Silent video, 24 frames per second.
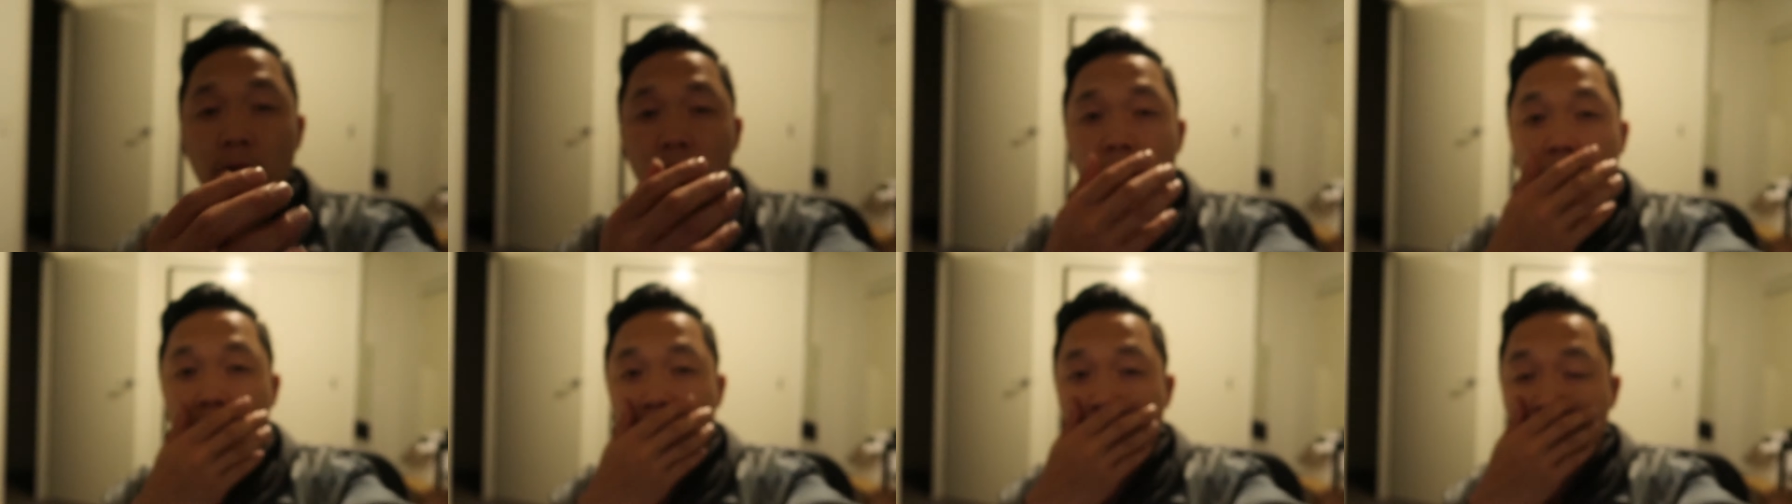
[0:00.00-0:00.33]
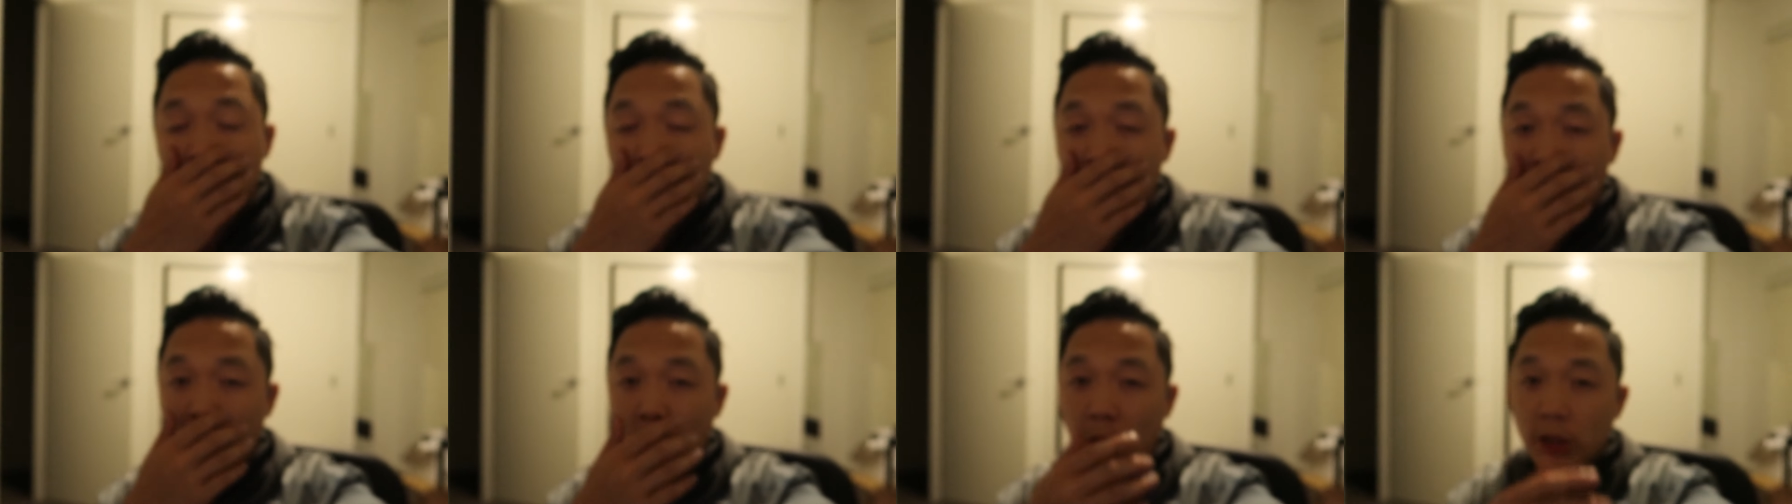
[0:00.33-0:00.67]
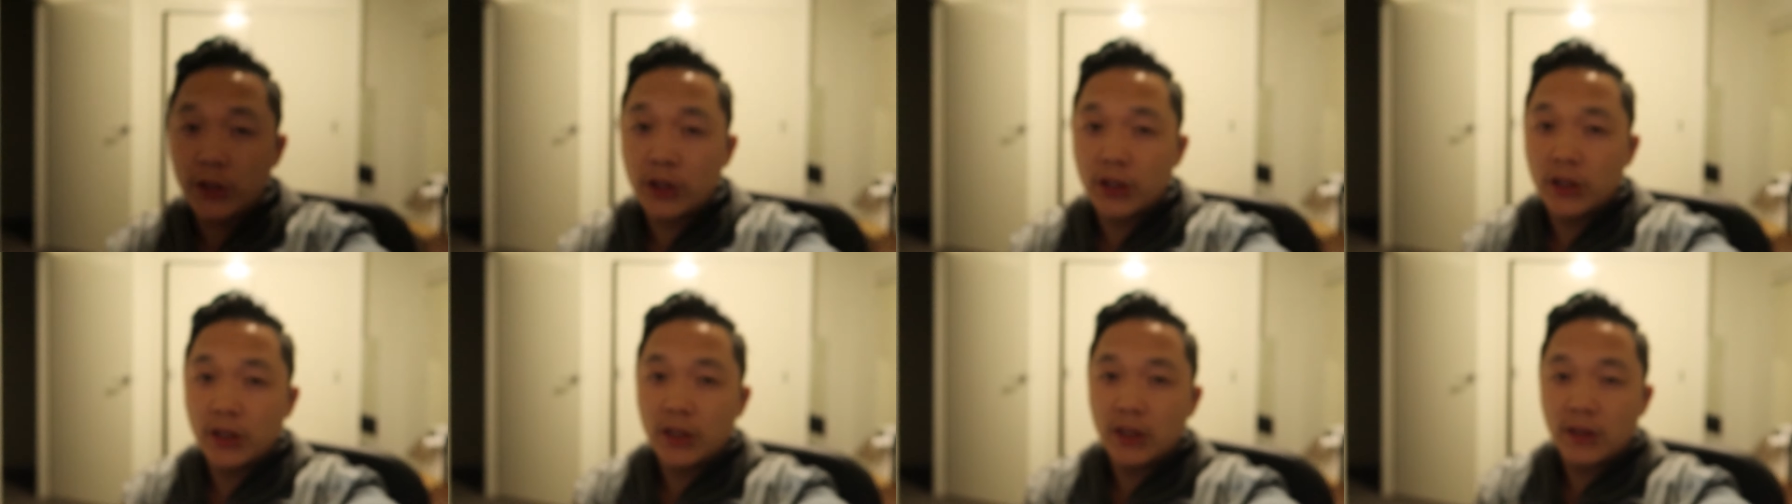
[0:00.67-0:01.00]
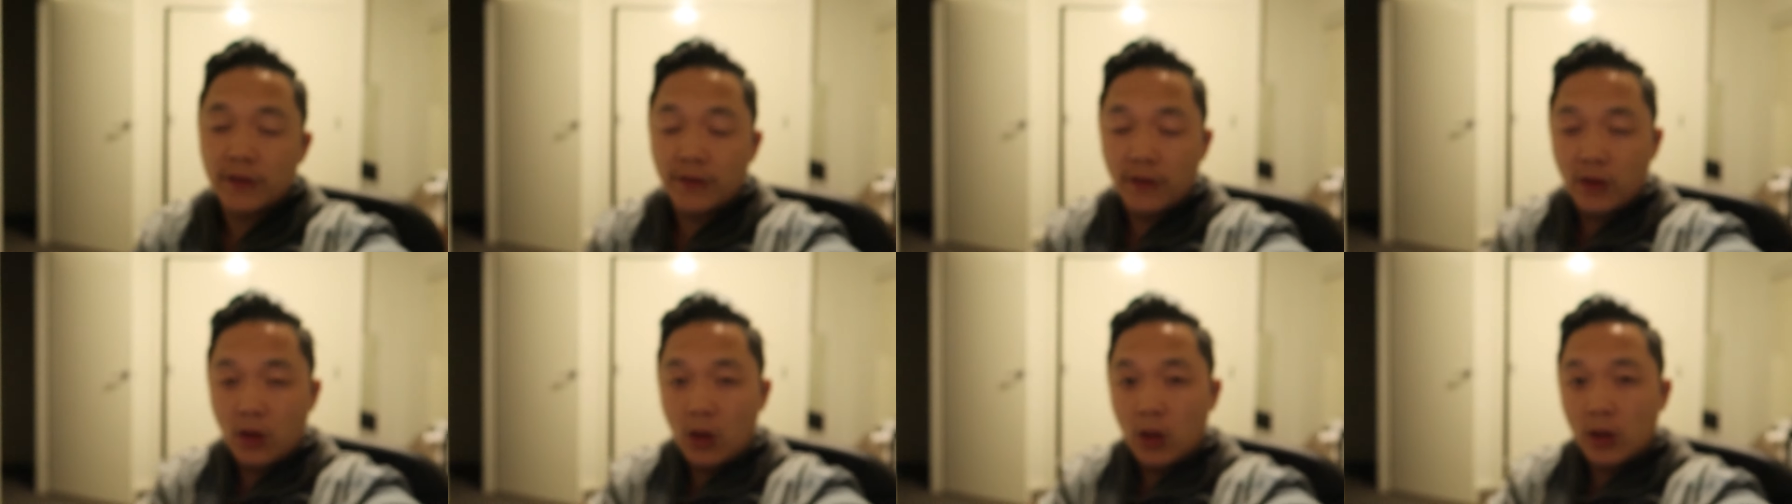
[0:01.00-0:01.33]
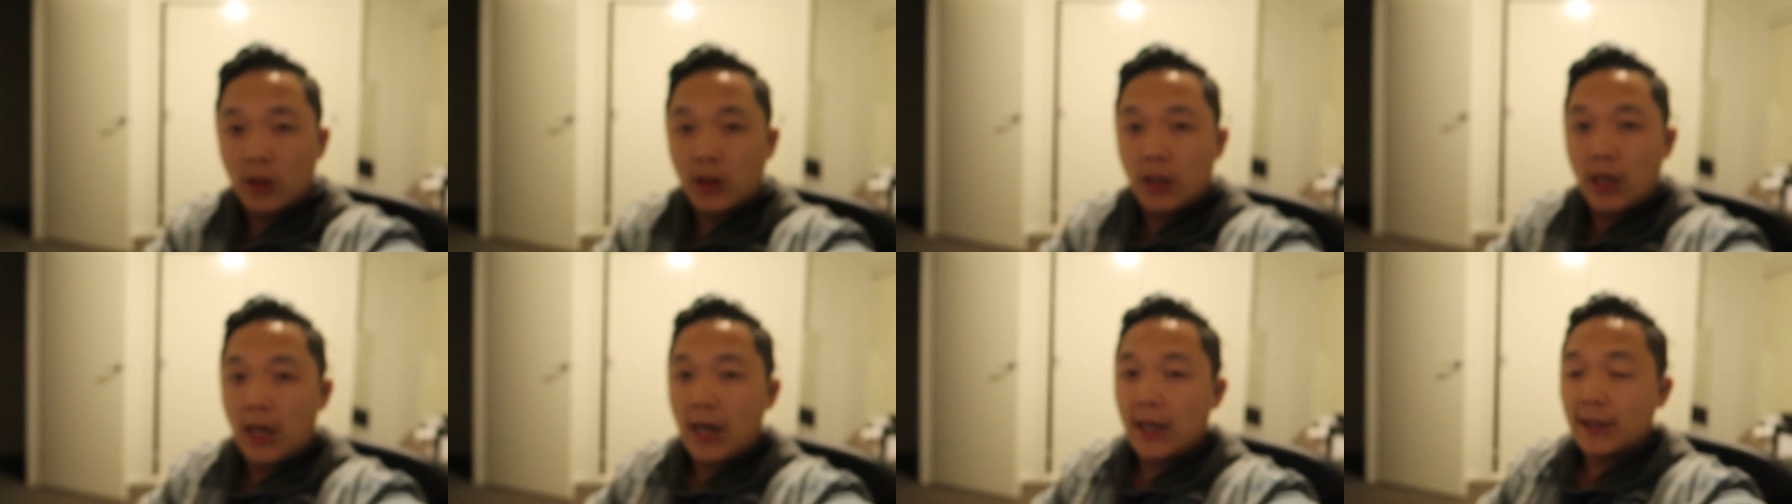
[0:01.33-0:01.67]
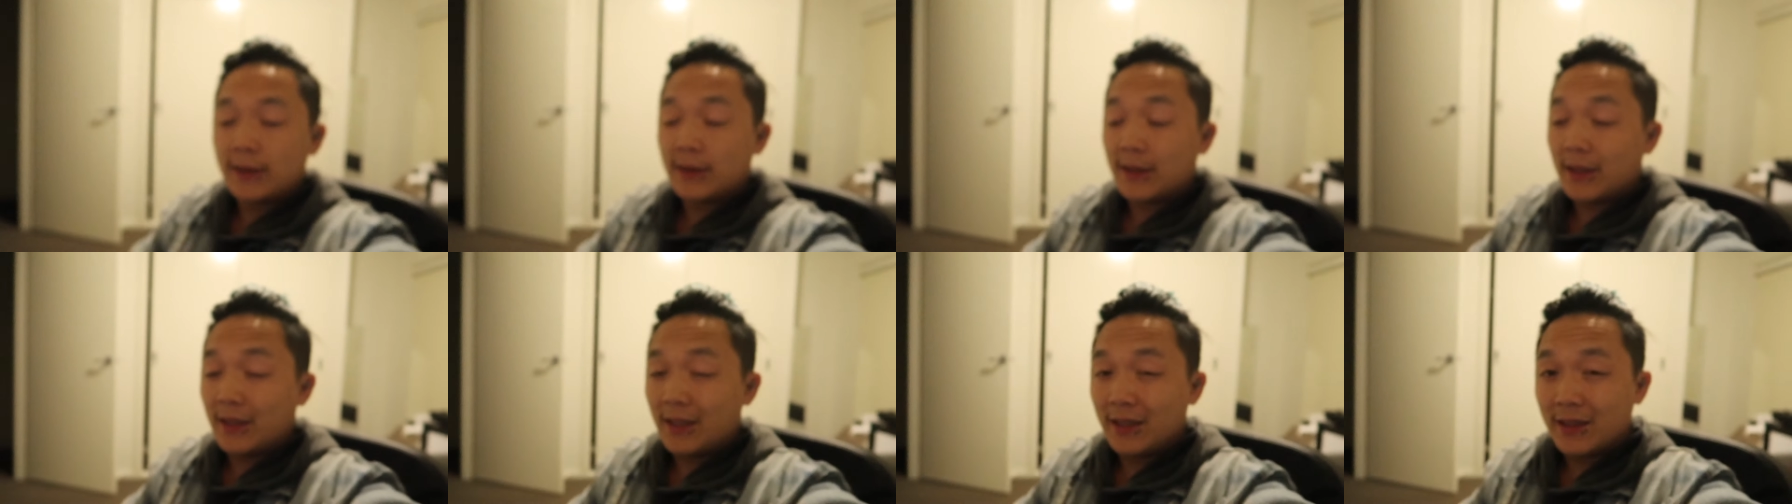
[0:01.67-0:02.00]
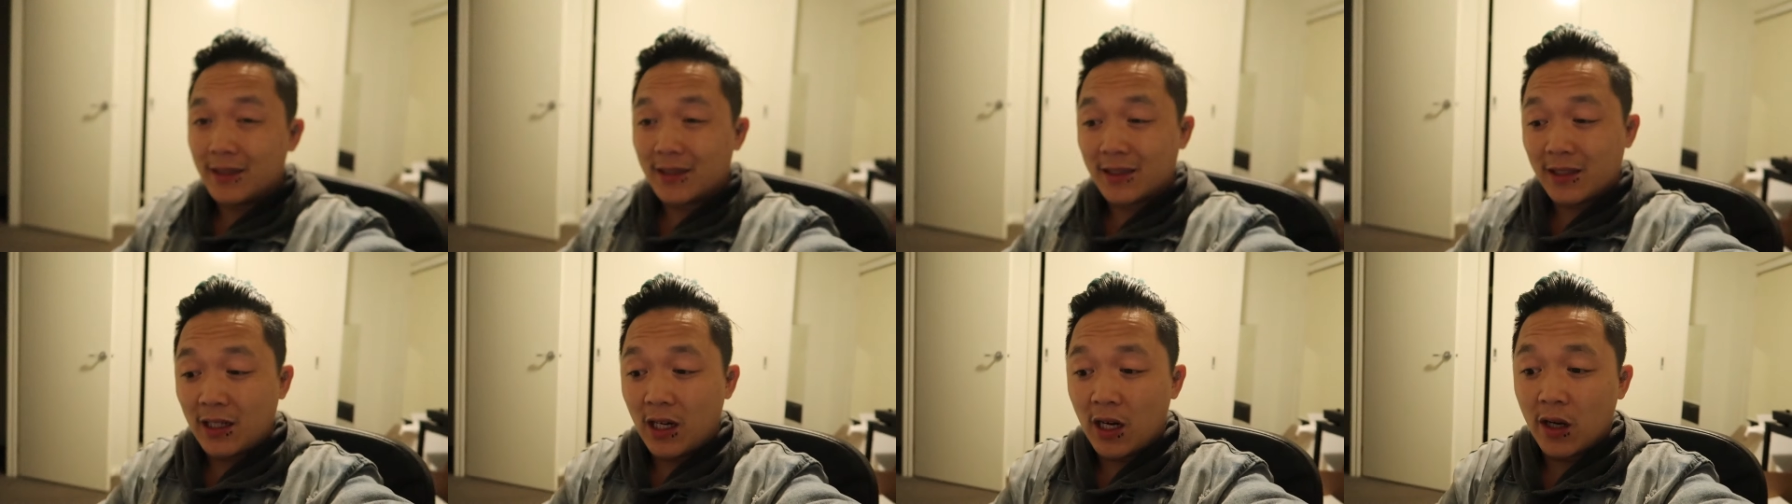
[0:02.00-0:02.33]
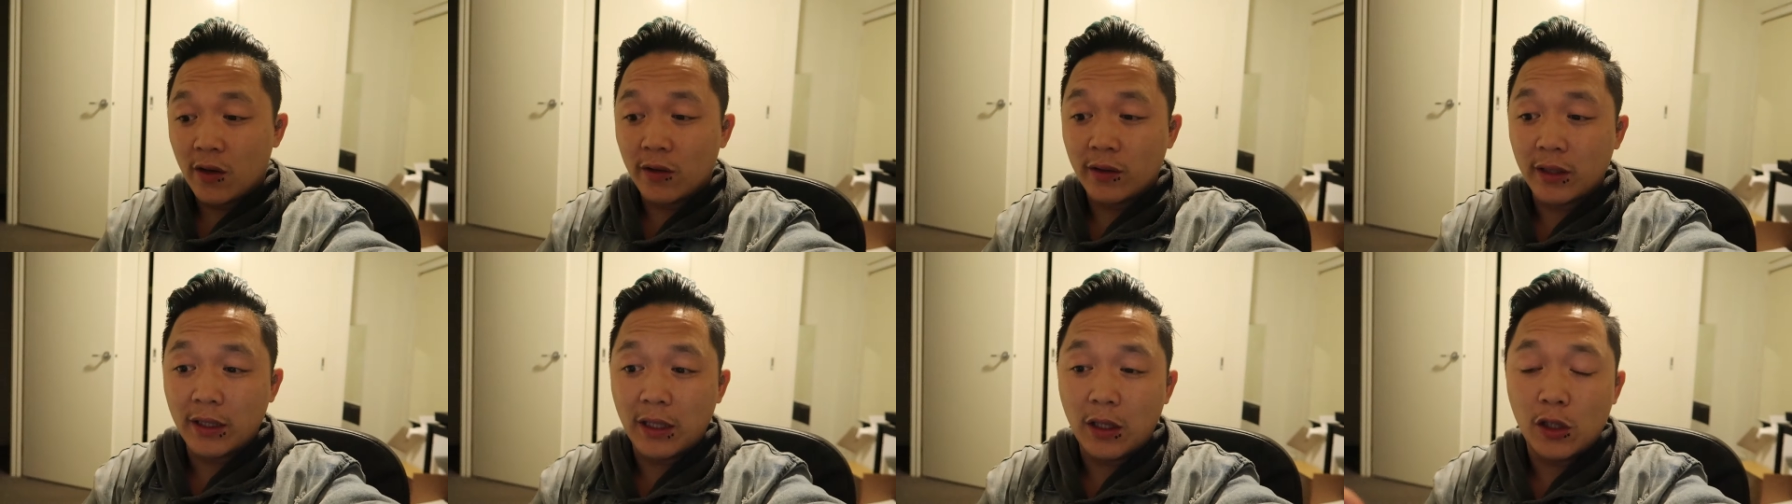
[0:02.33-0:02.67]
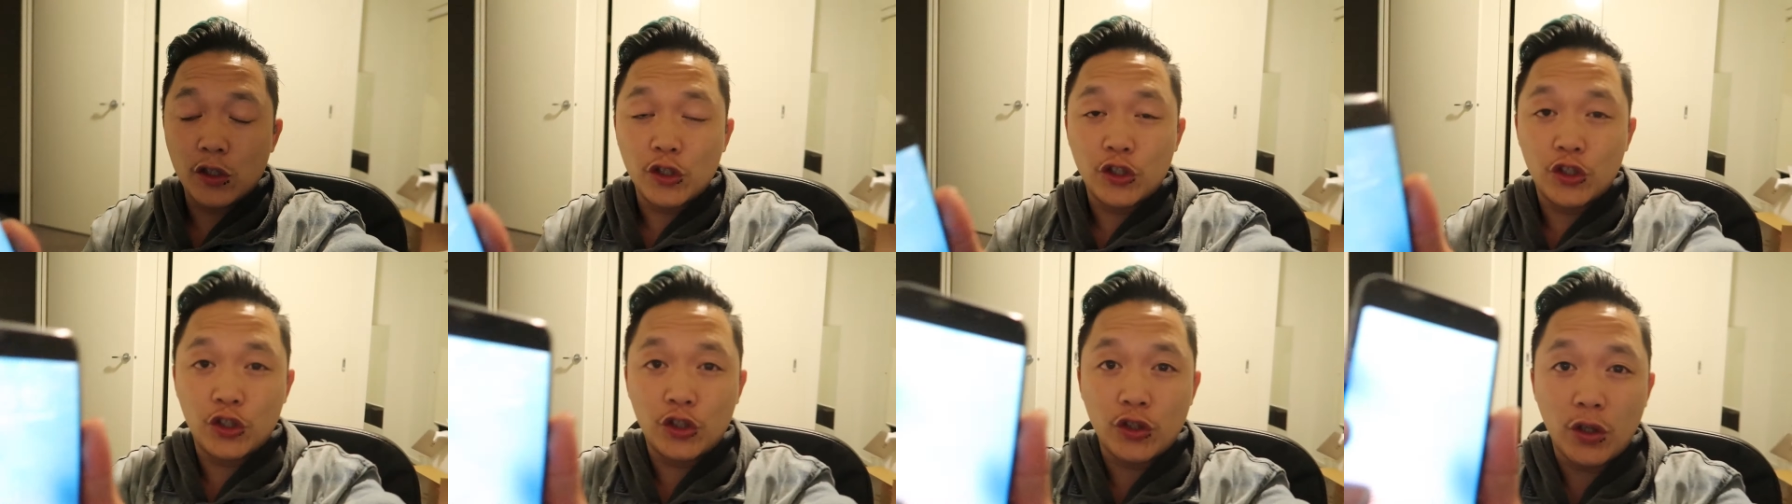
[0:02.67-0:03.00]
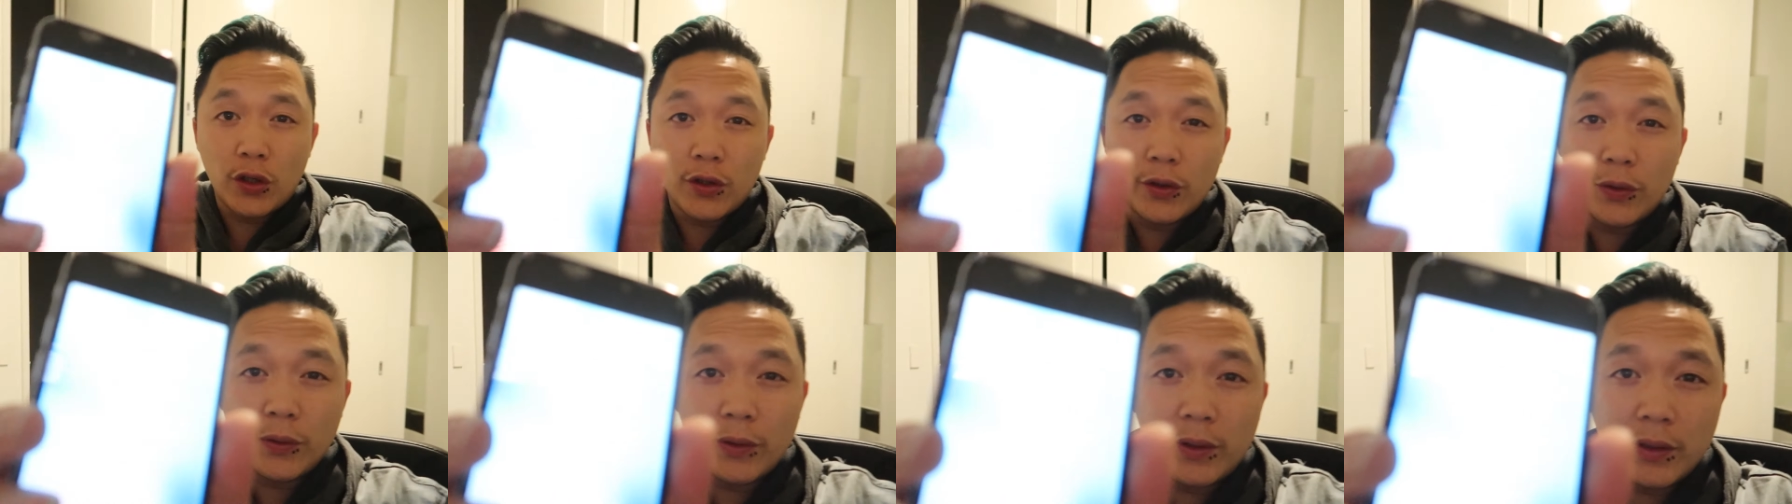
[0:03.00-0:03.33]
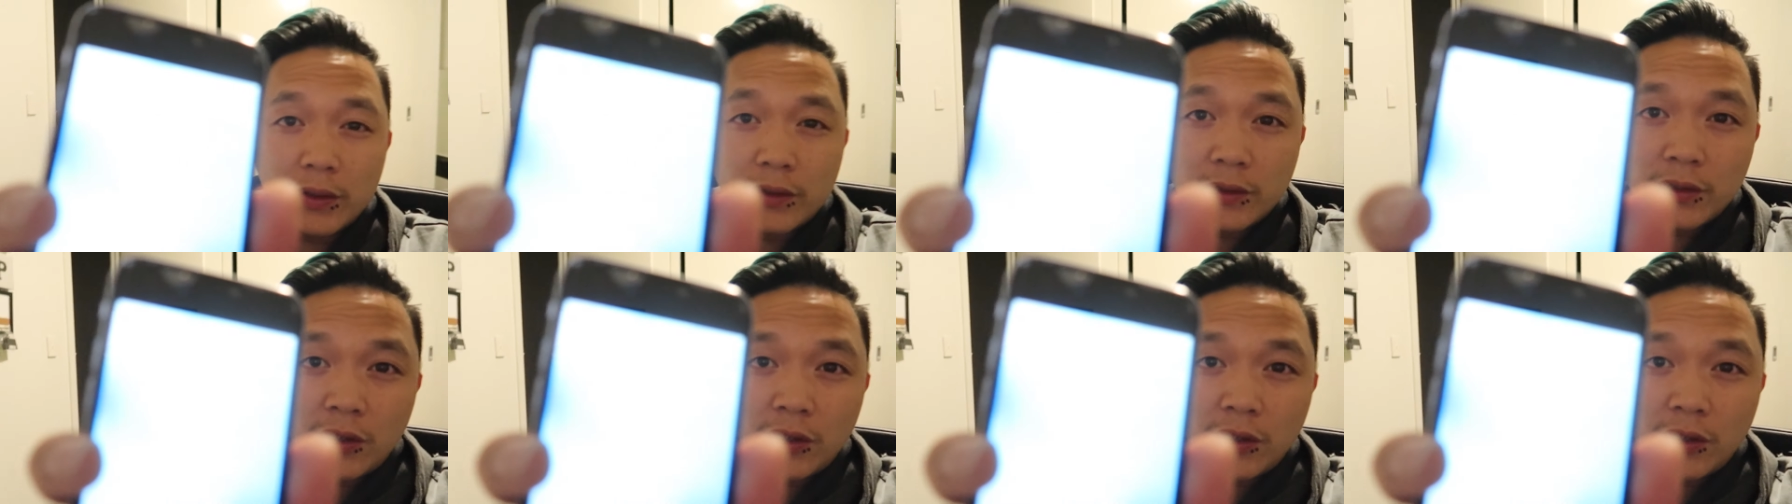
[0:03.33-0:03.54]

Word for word: Thank you for watching this vlog guys. It is currently, I'll show you the